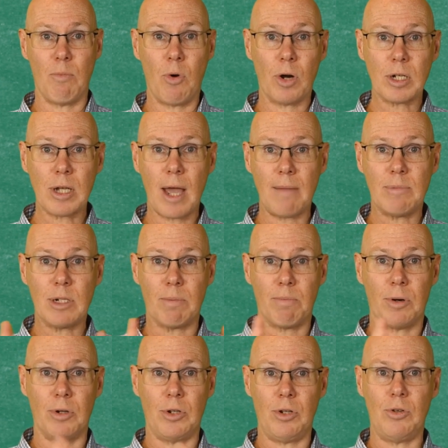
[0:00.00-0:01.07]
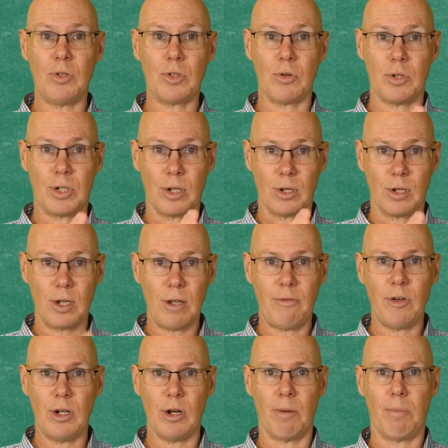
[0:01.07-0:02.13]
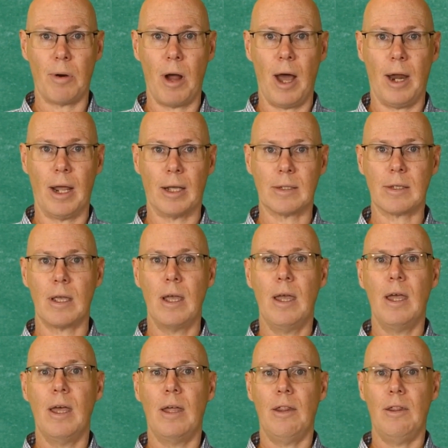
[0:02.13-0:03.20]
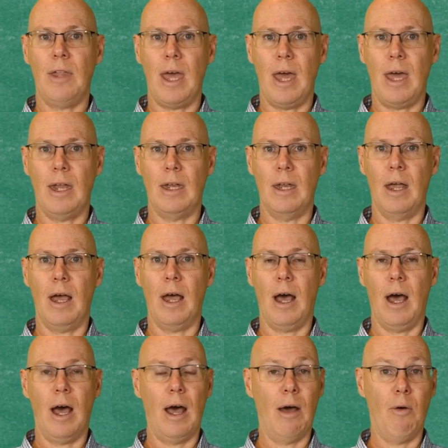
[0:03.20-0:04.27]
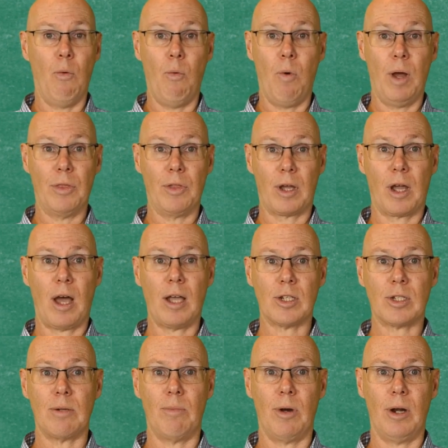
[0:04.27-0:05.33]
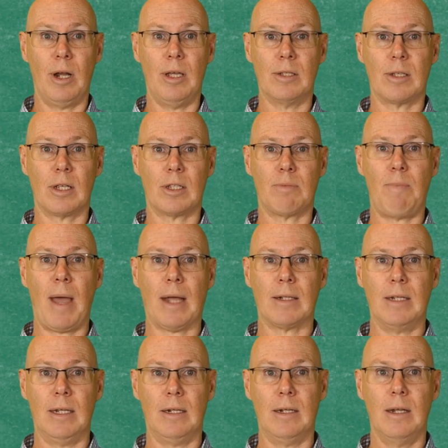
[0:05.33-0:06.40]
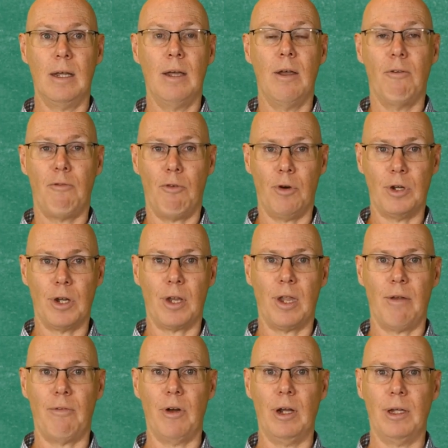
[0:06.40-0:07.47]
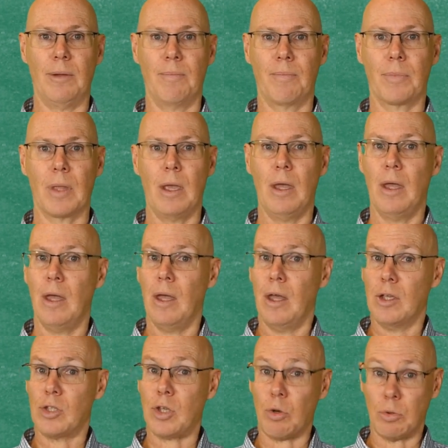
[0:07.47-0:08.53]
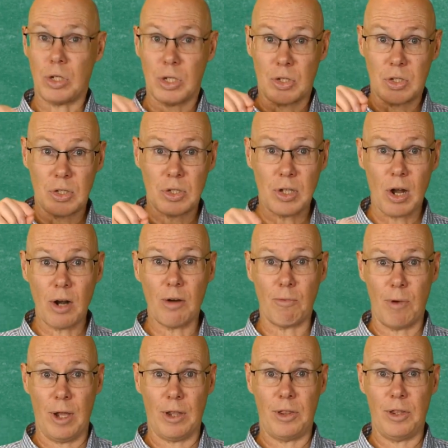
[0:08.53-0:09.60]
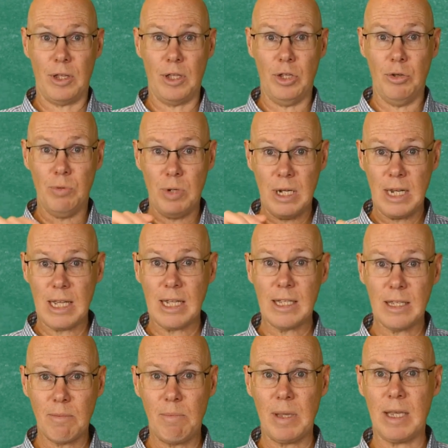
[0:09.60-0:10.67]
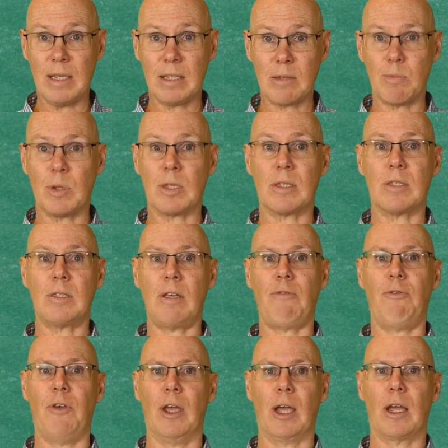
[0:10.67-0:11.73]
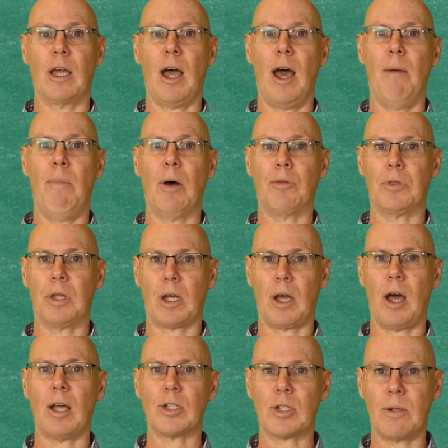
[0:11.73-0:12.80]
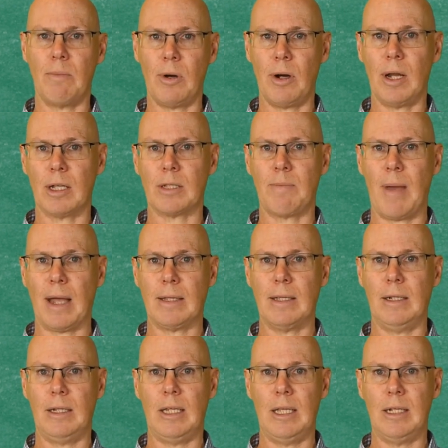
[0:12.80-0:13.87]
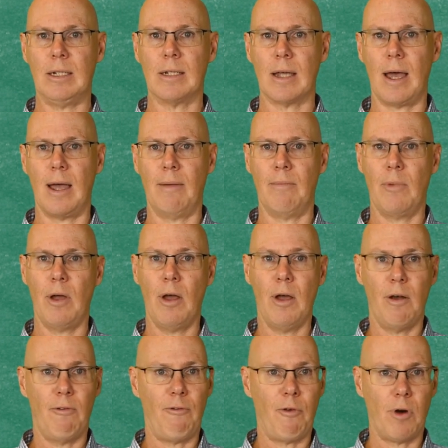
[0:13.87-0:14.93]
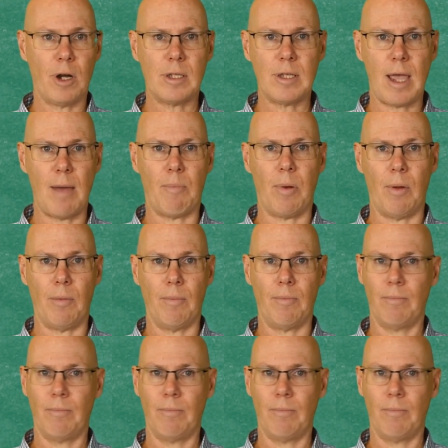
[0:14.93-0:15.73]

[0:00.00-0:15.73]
more time to produce or deliver your products than what the customer is expected for delivery. So to start with, you need to be specific about the customer expected lead time. For example,